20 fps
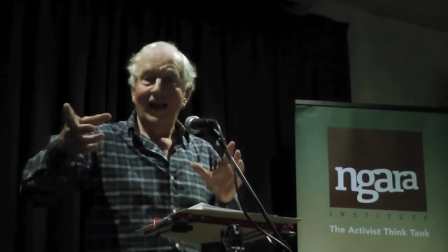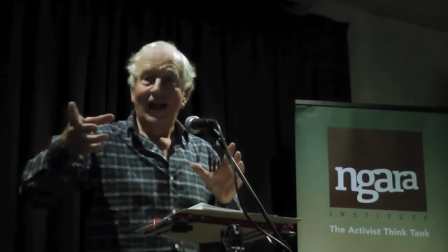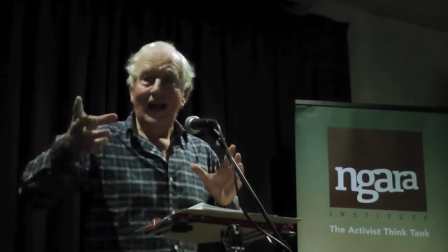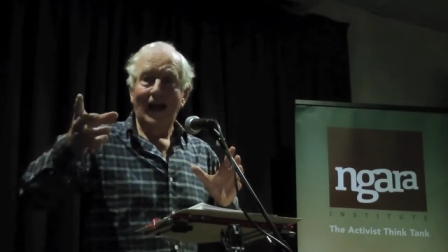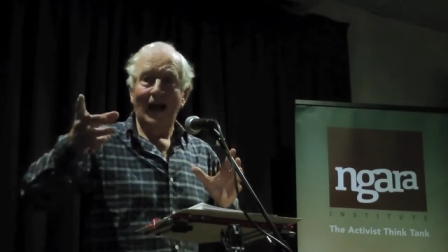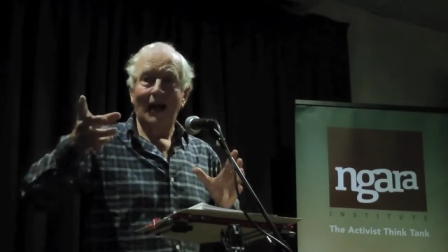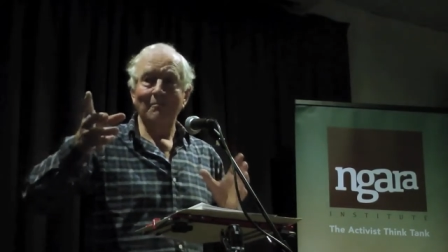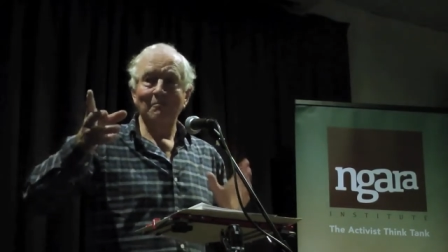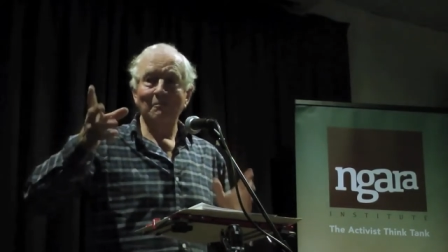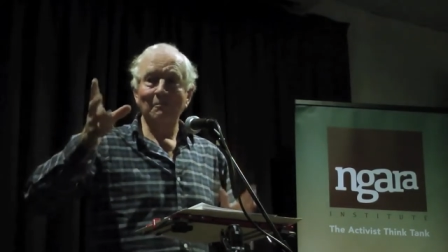
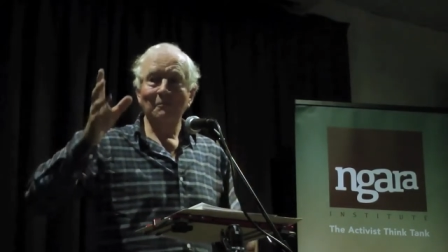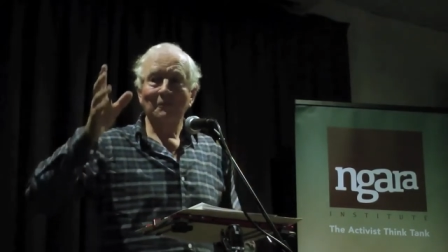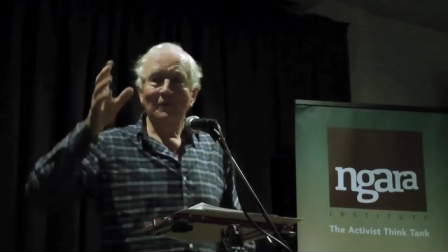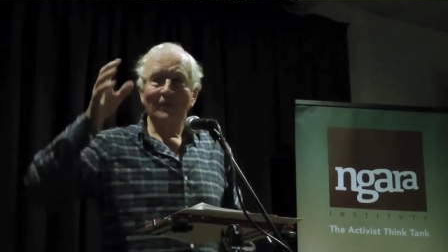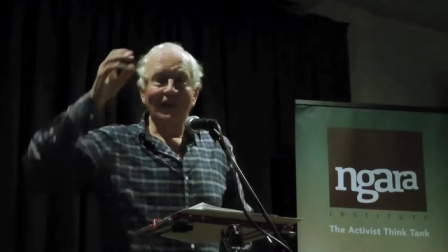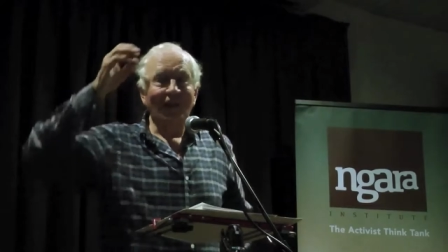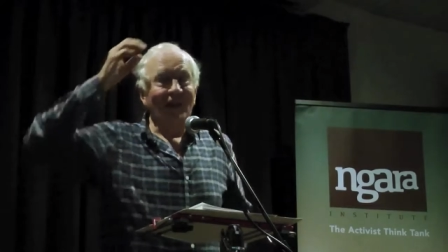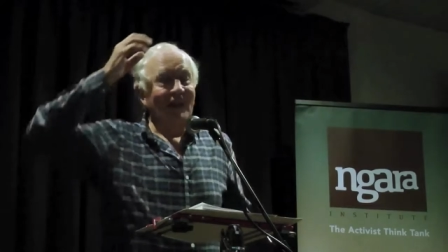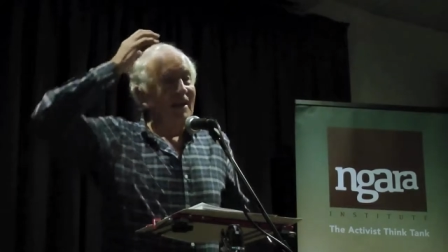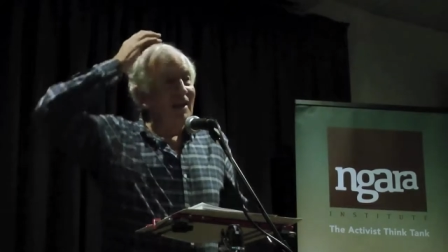Um,
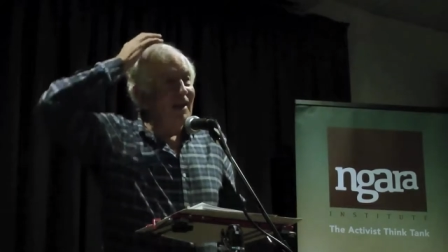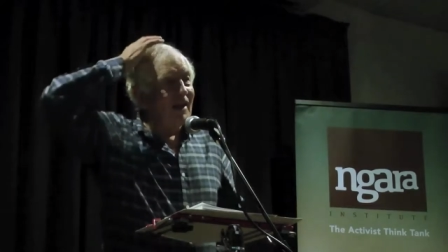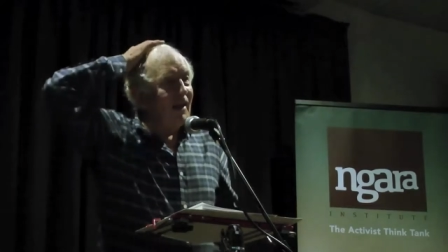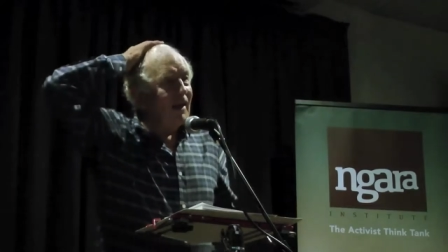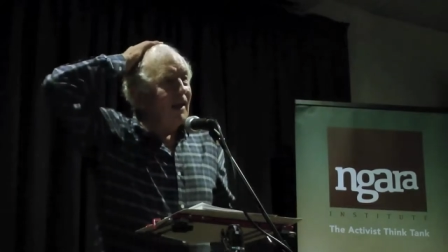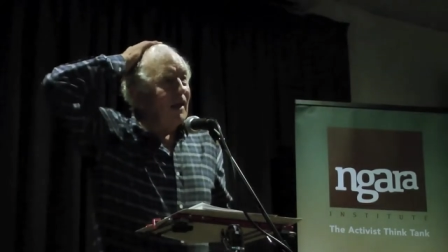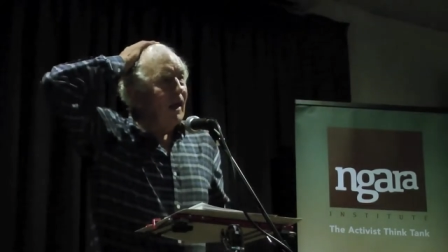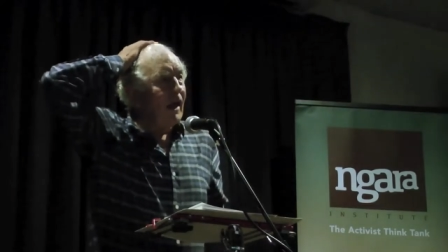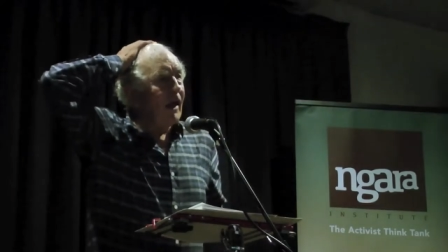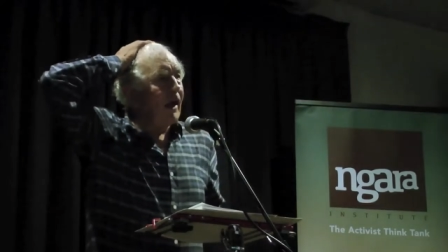
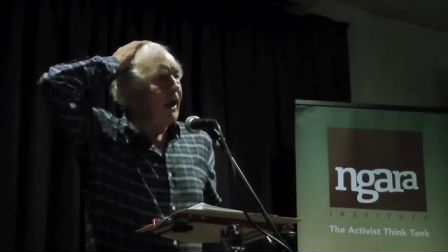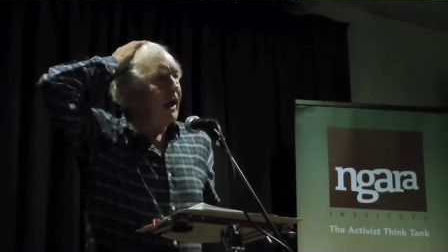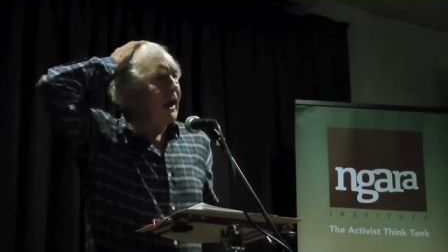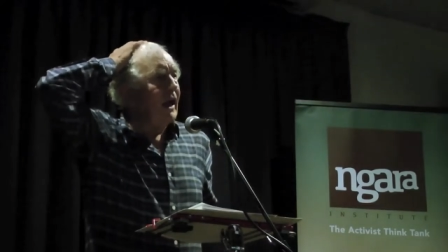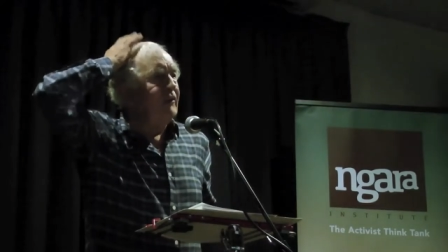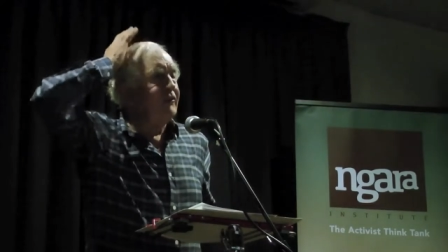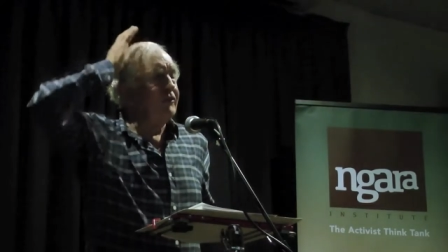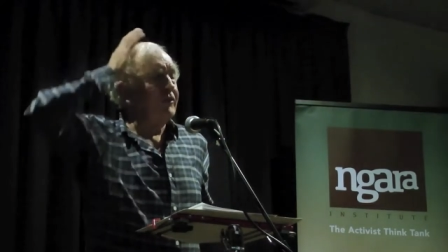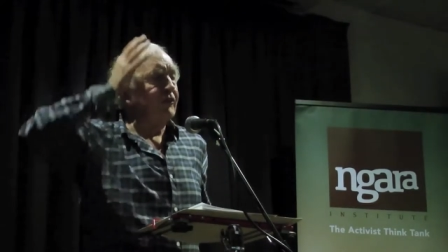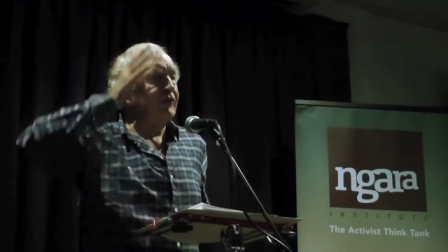uh, it's